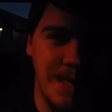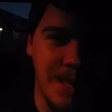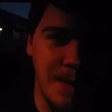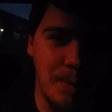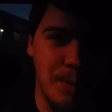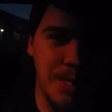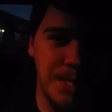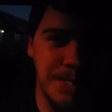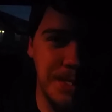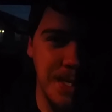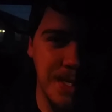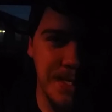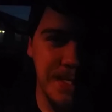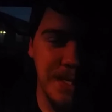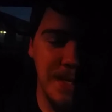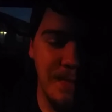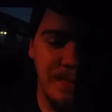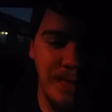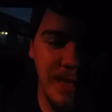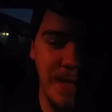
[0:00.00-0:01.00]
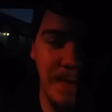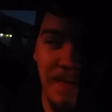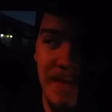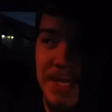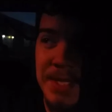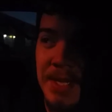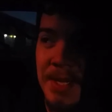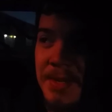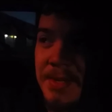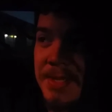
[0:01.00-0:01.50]
it was just a big
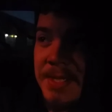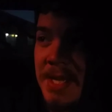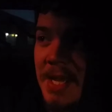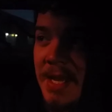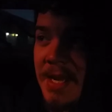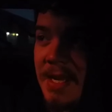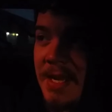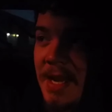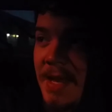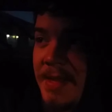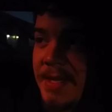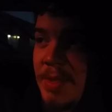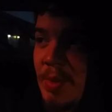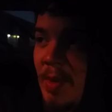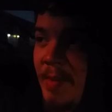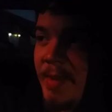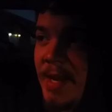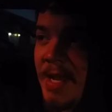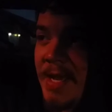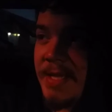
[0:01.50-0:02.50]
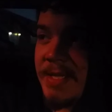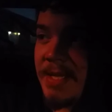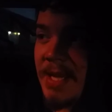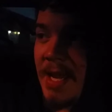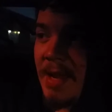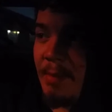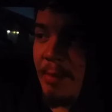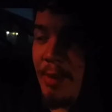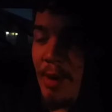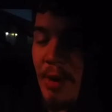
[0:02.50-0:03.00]
misunderstanding, and now this woman has
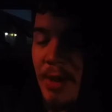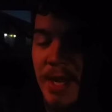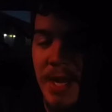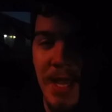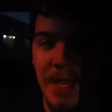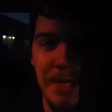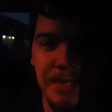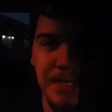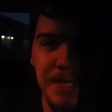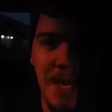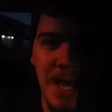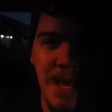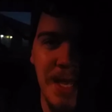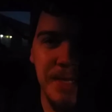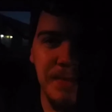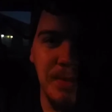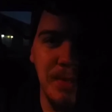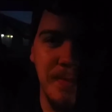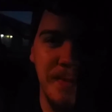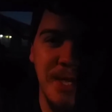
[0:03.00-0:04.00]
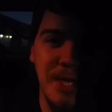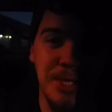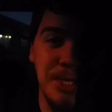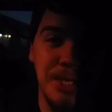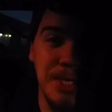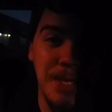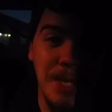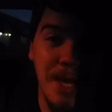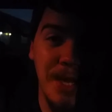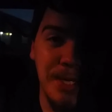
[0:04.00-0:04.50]
broken ankles in the hospital because
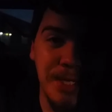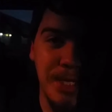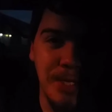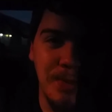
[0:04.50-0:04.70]
she thought